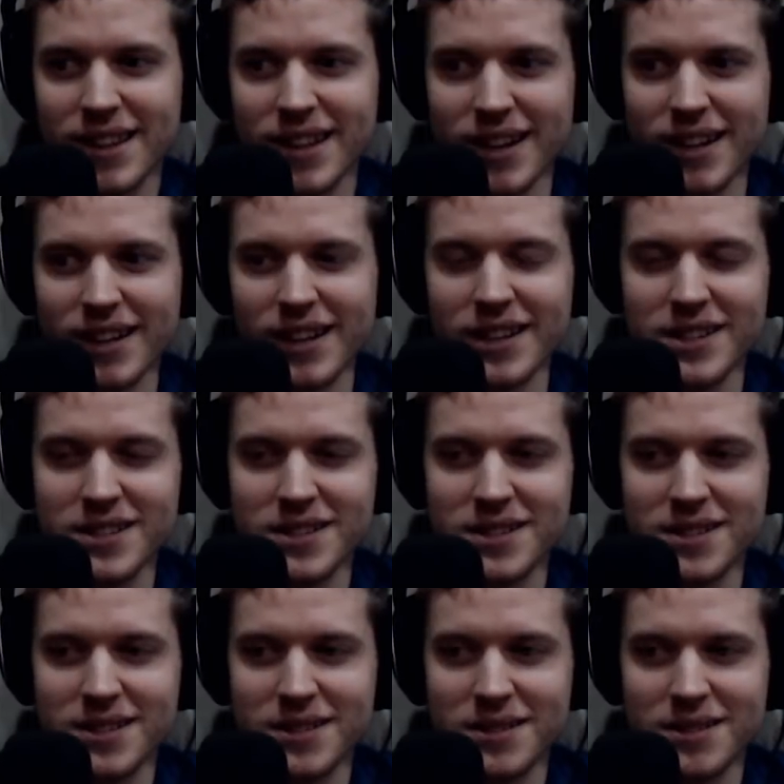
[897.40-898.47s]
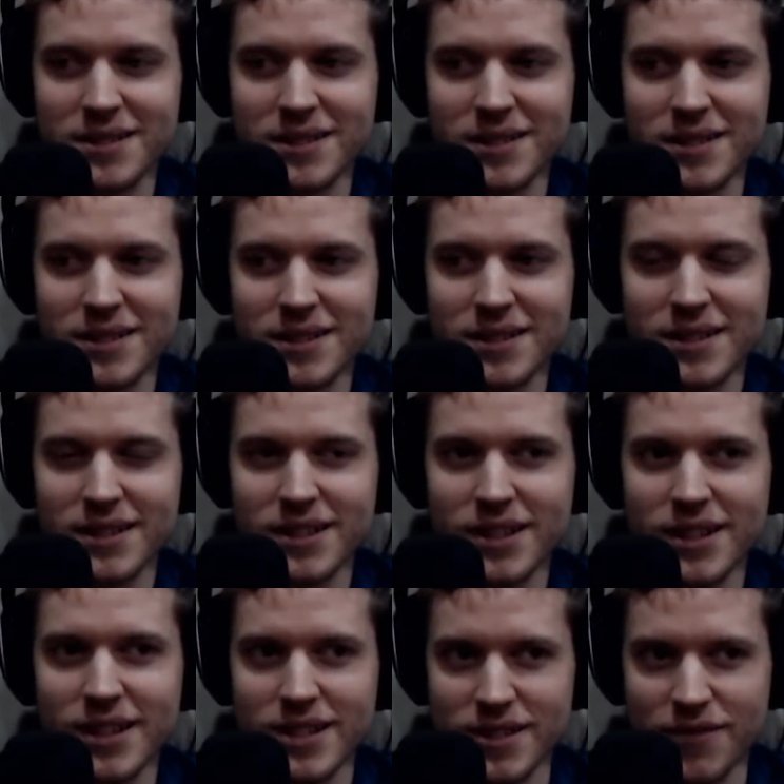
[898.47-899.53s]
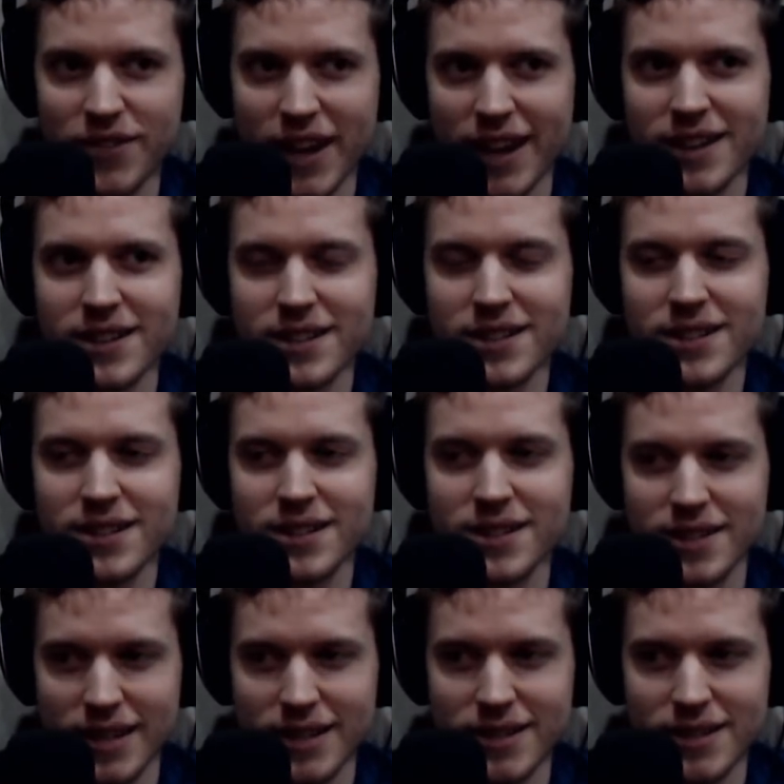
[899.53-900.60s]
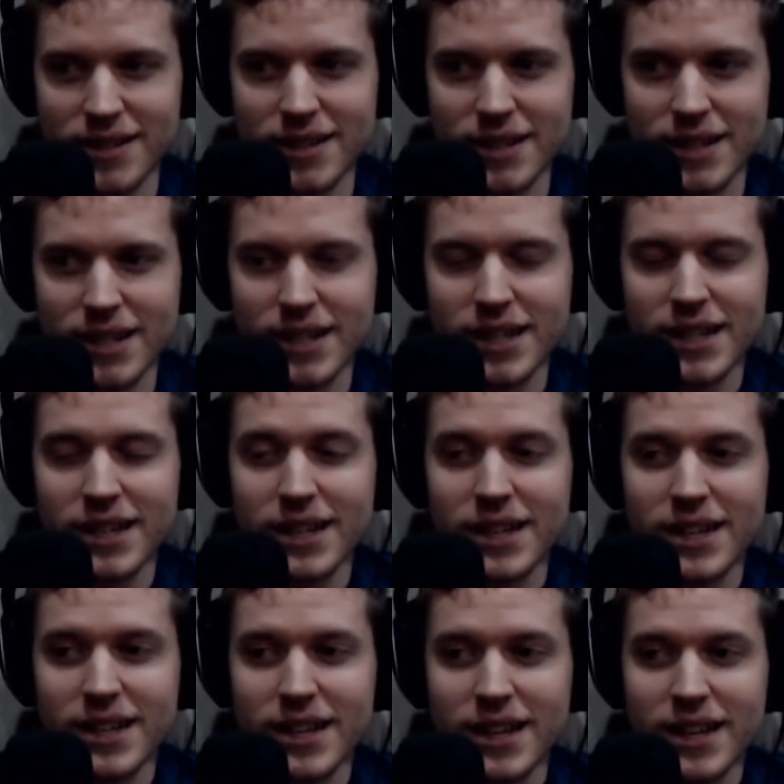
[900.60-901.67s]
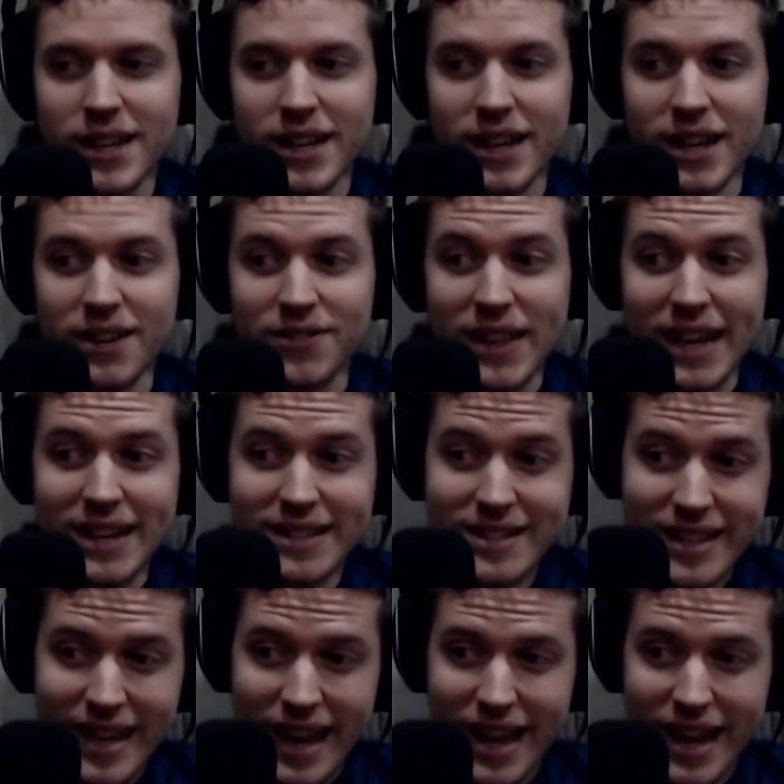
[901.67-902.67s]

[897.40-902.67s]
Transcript: that Annalise is in fact cis. And if that is the